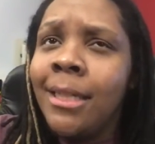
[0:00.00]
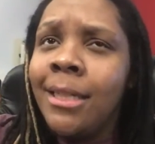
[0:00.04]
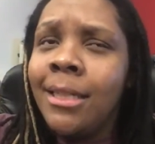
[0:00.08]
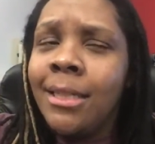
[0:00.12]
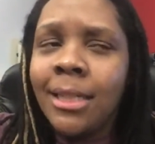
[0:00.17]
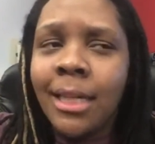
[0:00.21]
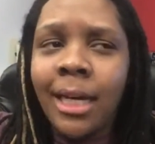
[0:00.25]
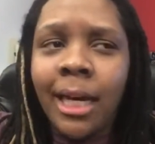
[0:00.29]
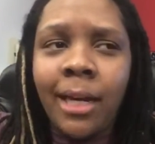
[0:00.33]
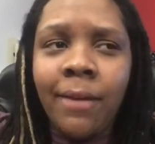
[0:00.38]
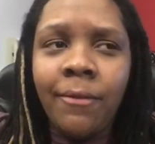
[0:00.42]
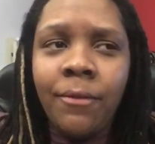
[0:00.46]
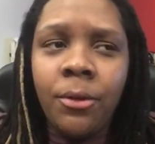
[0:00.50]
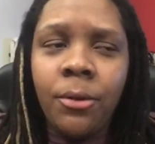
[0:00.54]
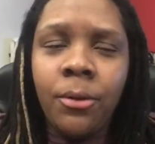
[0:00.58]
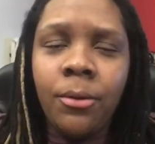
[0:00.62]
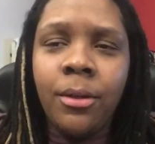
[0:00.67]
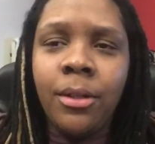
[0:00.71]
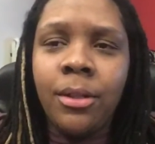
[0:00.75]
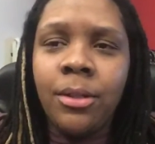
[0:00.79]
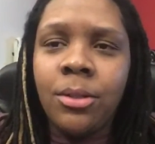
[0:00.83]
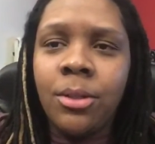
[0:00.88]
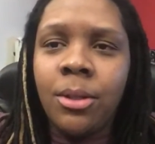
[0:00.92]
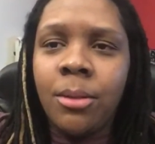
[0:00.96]
It's kind of
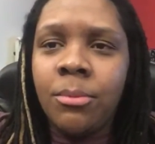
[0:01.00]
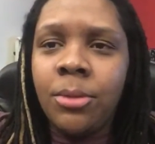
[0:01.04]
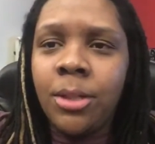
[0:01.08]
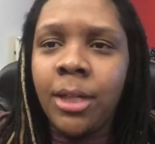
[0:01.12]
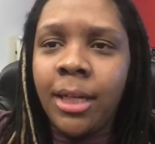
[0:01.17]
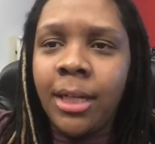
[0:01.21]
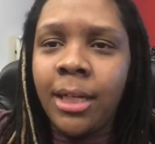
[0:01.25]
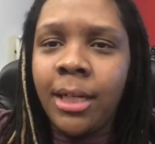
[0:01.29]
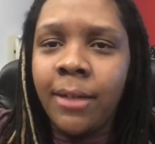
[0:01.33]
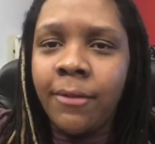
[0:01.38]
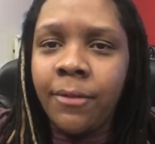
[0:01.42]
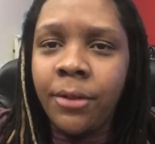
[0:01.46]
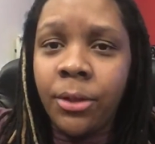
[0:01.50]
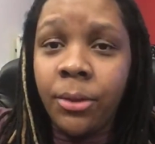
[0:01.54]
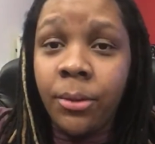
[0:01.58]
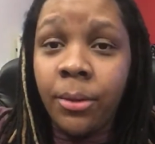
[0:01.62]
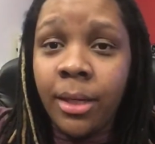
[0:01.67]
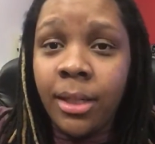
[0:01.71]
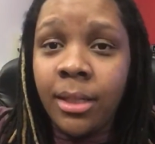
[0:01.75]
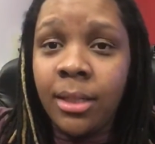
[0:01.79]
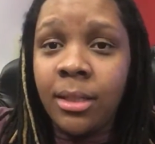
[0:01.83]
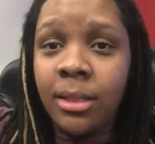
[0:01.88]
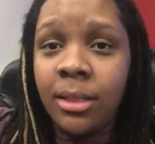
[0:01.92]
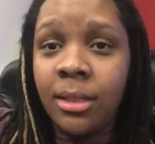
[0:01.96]
annoying, so I'm trying to give it a
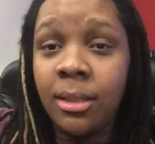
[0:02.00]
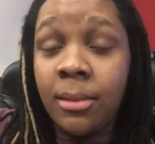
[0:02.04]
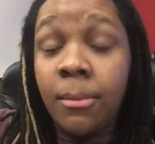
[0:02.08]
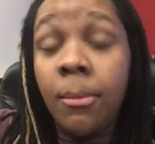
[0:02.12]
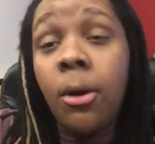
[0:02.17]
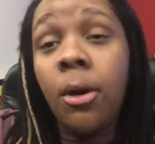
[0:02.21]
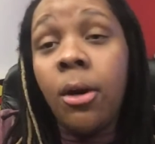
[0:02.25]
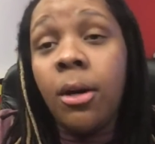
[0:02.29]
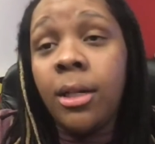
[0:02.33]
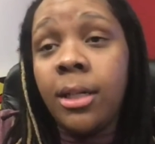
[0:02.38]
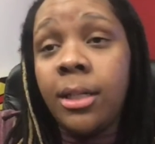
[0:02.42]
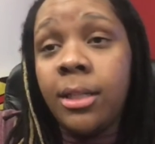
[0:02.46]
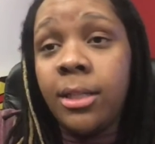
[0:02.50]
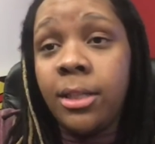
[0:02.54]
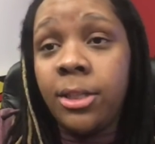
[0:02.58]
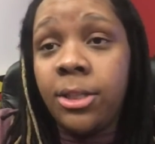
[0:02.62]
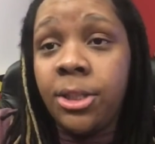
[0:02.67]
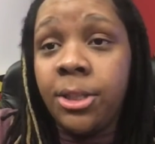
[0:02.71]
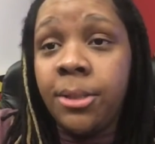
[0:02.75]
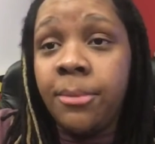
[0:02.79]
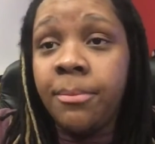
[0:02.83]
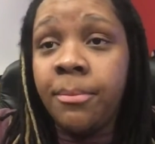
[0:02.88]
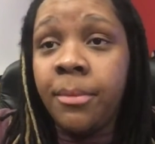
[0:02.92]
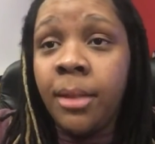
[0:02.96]
rest. Tomorrow I'll hit the
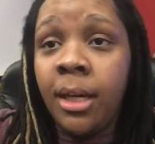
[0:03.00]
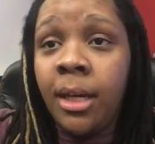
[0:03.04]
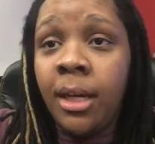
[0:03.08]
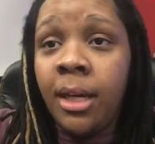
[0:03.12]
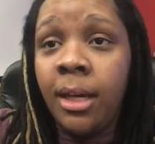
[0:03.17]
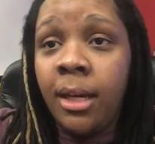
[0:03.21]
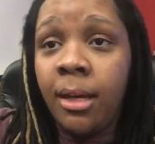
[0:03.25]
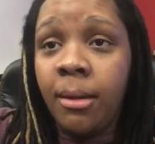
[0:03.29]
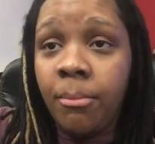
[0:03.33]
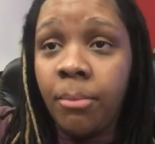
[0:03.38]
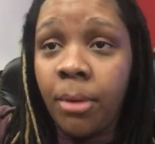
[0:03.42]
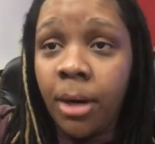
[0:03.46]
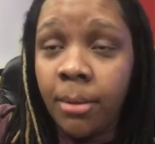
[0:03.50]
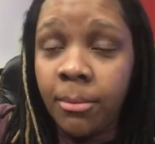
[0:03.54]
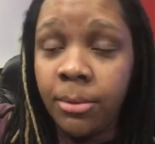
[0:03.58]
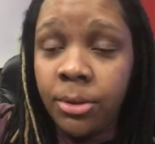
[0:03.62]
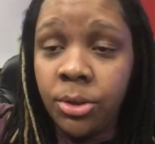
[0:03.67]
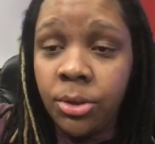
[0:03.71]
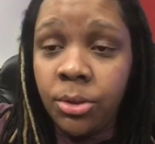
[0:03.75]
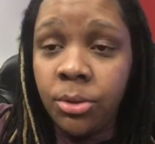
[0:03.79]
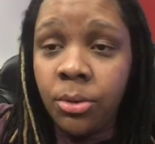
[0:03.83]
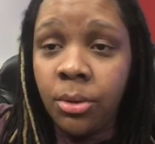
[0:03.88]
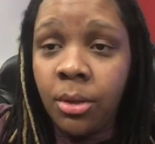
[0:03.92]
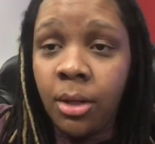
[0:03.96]
gym and probably
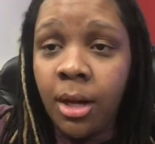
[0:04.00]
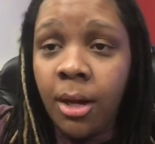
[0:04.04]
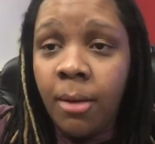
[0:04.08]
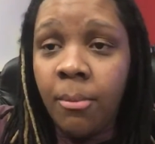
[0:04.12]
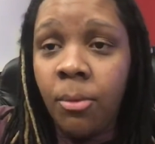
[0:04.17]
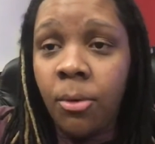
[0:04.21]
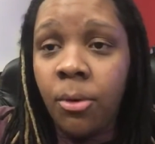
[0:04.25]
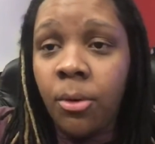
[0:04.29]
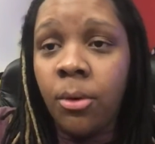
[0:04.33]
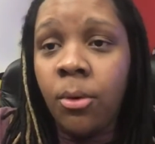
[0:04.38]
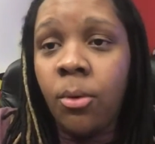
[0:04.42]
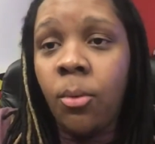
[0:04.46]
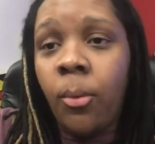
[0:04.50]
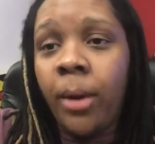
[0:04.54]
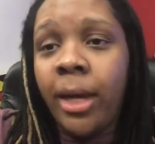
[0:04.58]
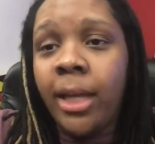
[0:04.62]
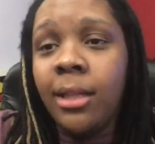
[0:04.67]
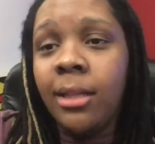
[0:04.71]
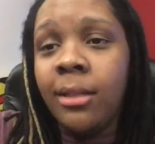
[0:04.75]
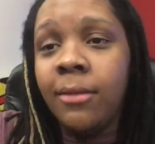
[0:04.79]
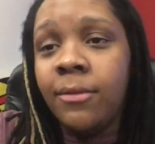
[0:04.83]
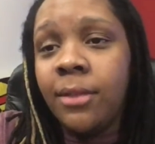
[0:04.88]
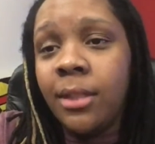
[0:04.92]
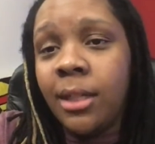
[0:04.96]
do a lot more
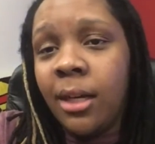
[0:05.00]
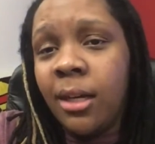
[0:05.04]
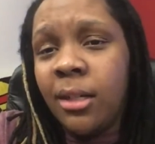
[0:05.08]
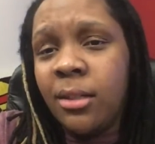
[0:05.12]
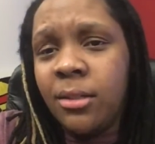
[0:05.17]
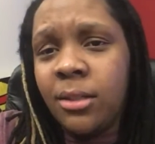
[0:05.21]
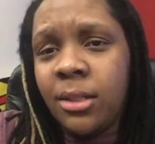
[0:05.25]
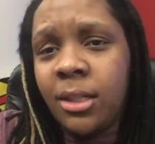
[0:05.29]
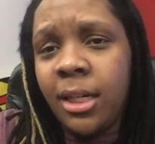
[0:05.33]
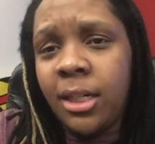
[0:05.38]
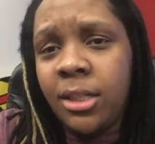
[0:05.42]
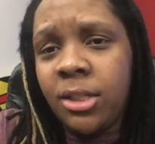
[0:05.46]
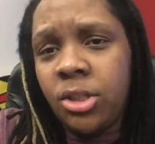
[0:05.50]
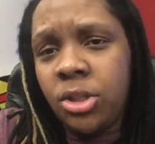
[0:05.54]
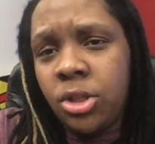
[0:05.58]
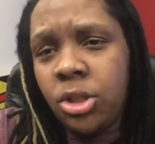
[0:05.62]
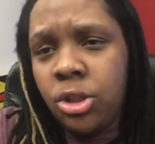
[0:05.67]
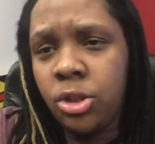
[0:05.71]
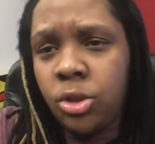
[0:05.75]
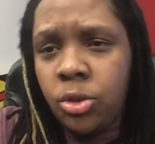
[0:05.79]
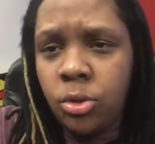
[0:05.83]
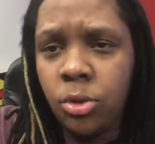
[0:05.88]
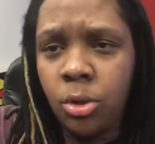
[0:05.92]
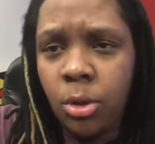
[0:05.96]
weightlifting exercises
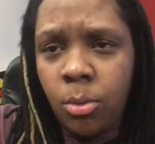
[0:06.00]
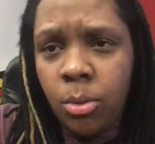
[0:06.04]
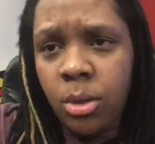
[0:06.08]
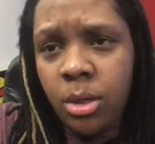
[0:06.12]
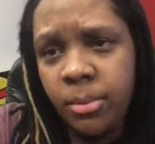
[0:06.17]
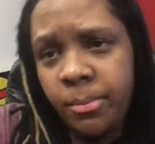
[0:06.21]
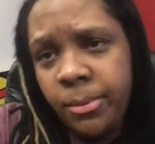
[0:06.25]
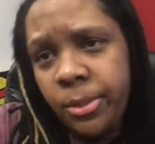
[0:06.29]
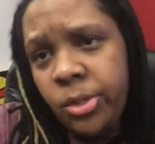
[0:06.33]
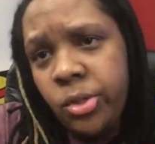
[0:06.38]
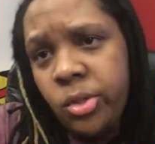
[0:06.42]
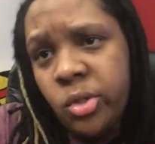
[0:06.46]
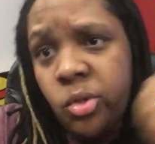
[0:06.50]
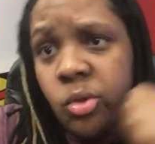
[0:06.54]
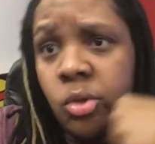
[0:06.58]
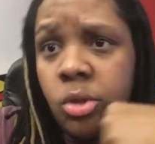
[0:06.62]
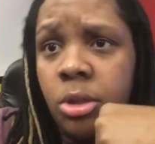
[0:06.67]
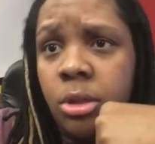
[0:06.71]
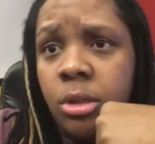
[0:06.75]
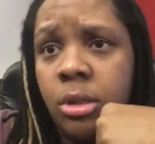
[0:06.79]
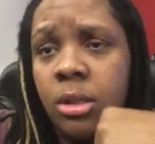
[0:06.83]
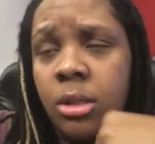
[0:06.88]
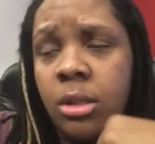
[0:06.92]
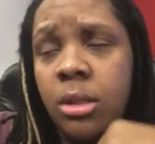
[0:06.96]
because I want to be
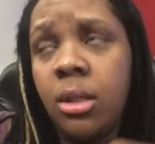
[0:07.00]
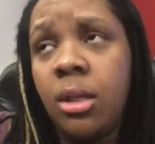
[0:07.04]
strong.